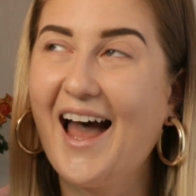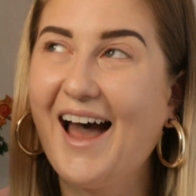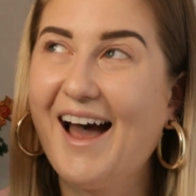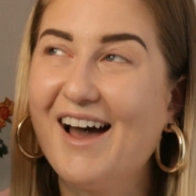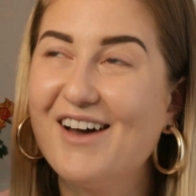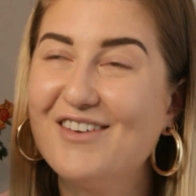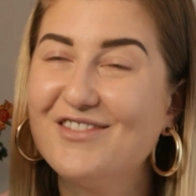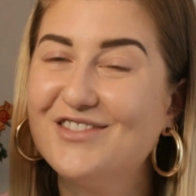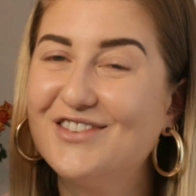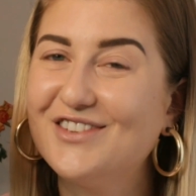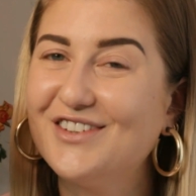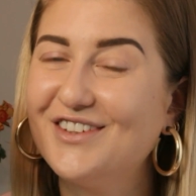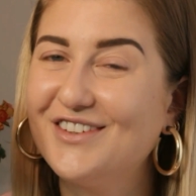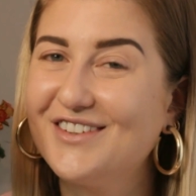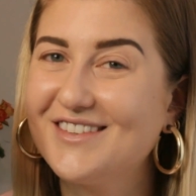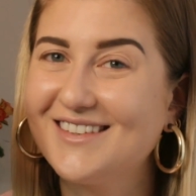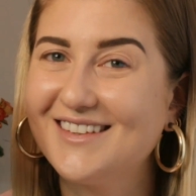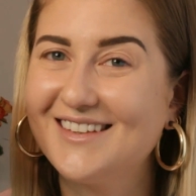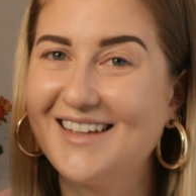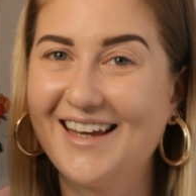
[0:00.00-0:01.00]
I have to
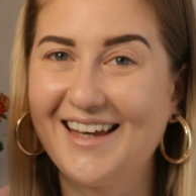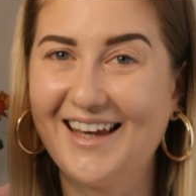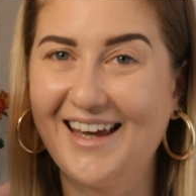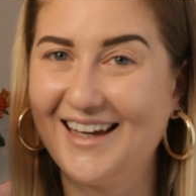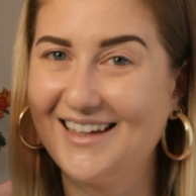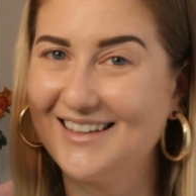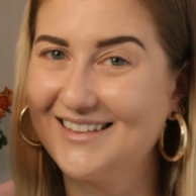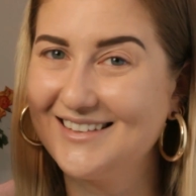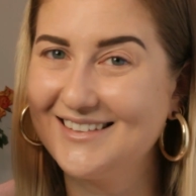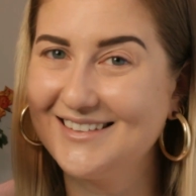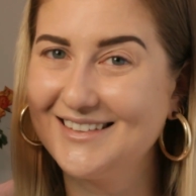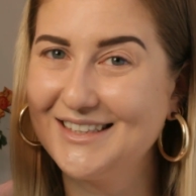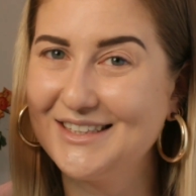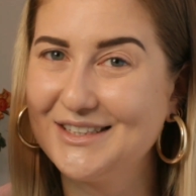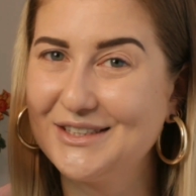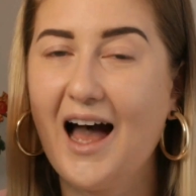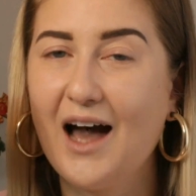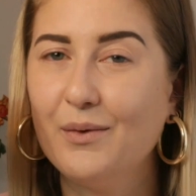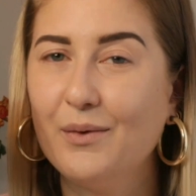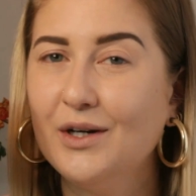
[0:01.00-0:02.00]
use it again.
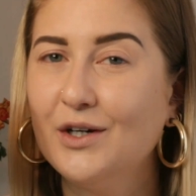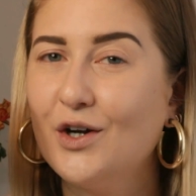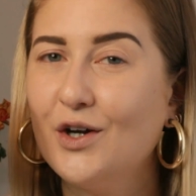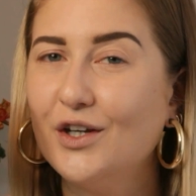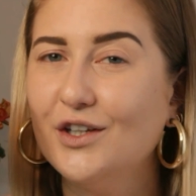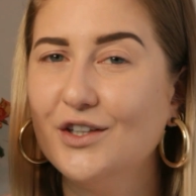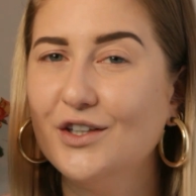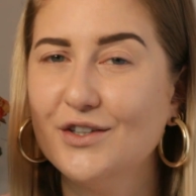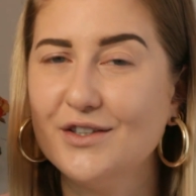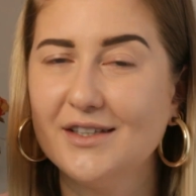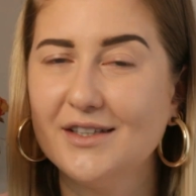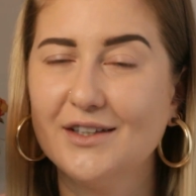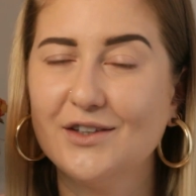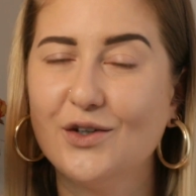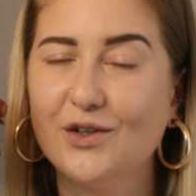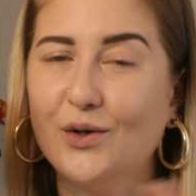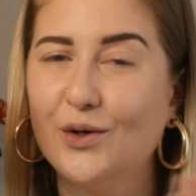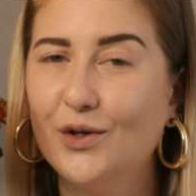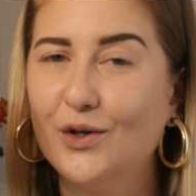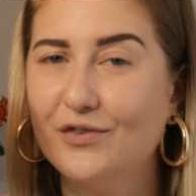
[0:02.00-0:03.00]
I will not use
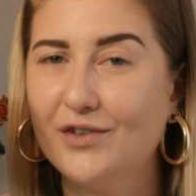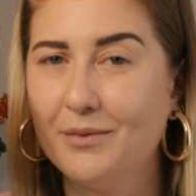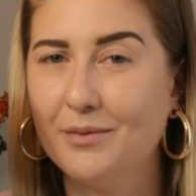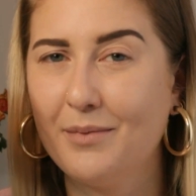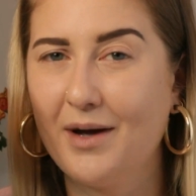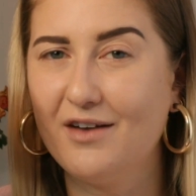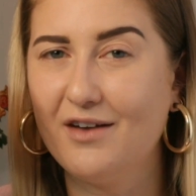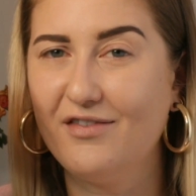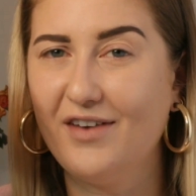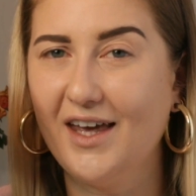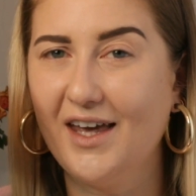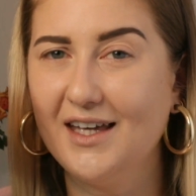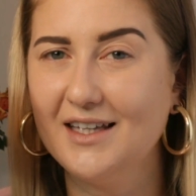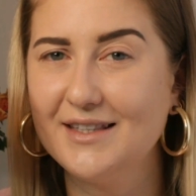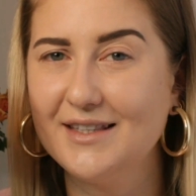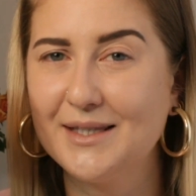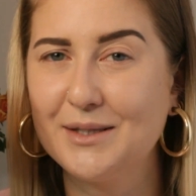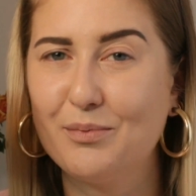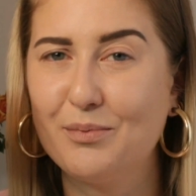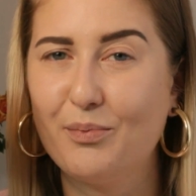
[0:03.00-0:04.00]
it all over my
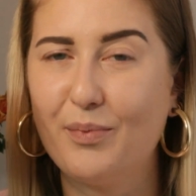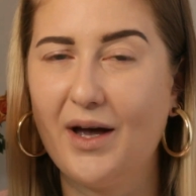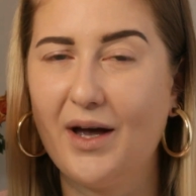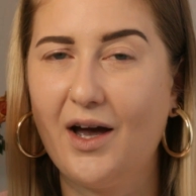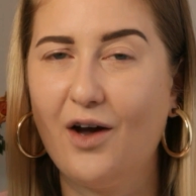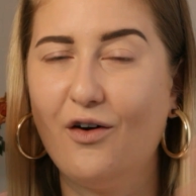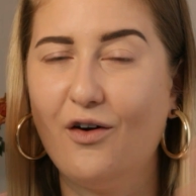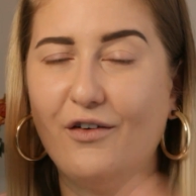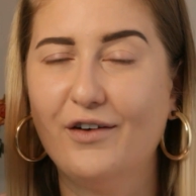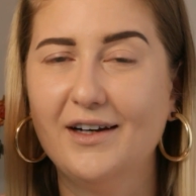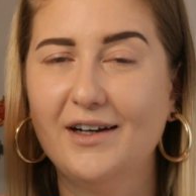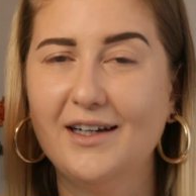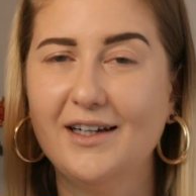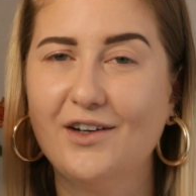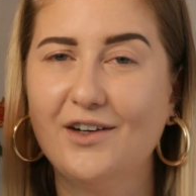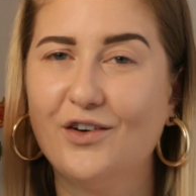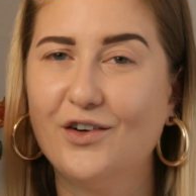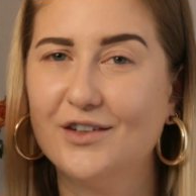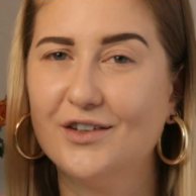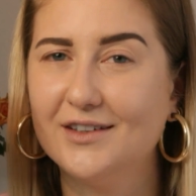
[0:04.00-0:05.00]
face, but
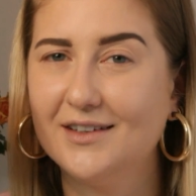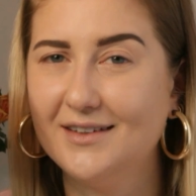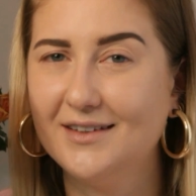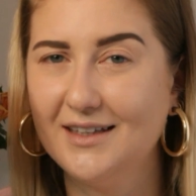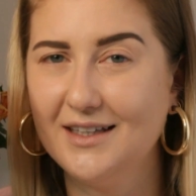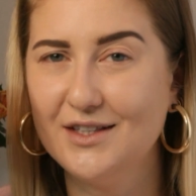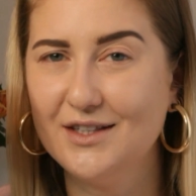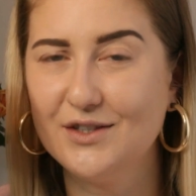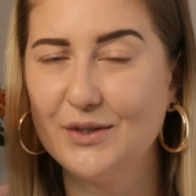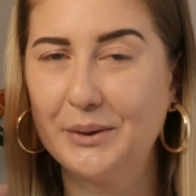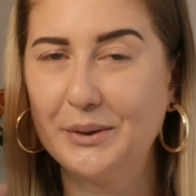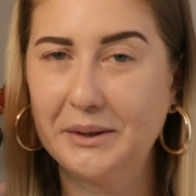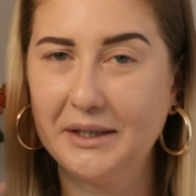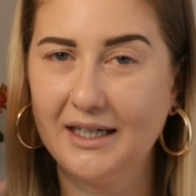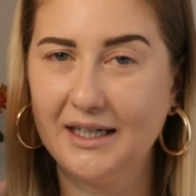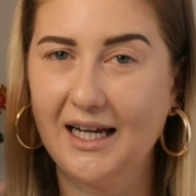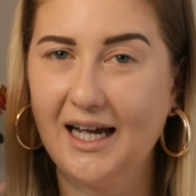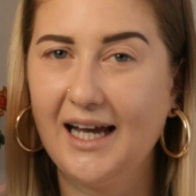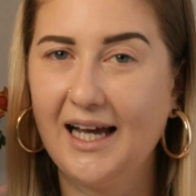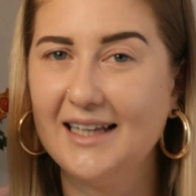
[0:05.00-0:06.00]
only on
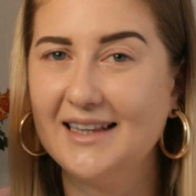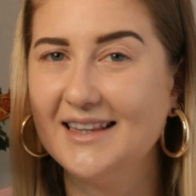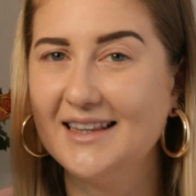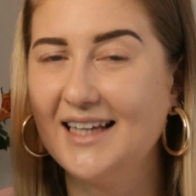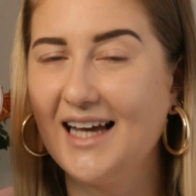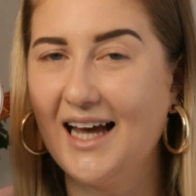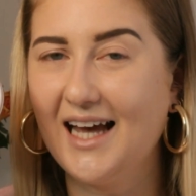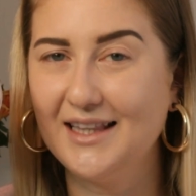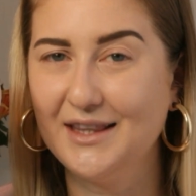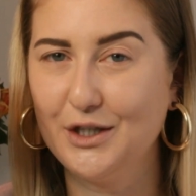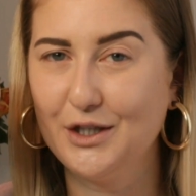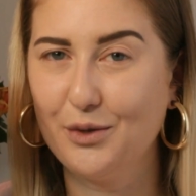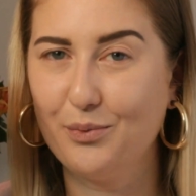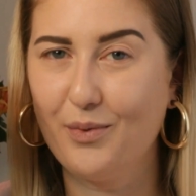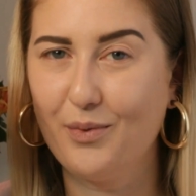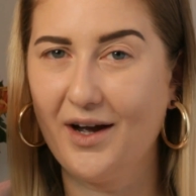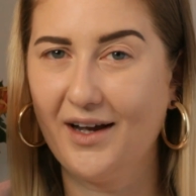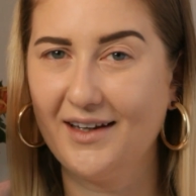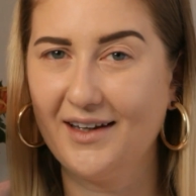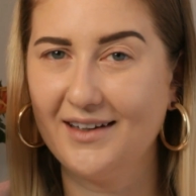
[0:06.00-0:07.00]
T-zone and under
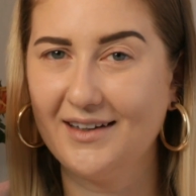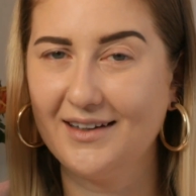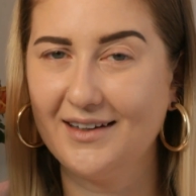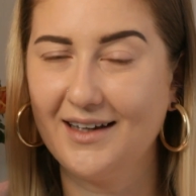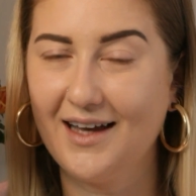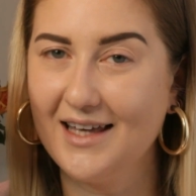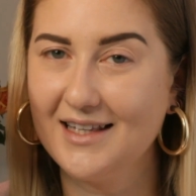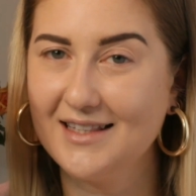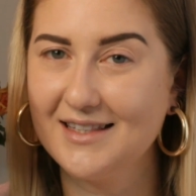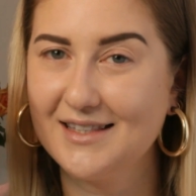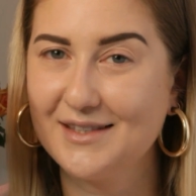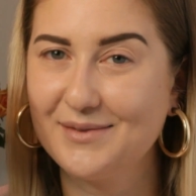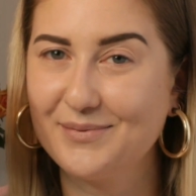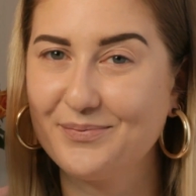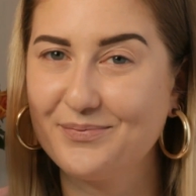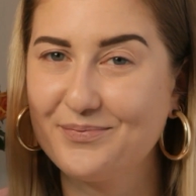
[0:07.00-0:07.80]
my eyes.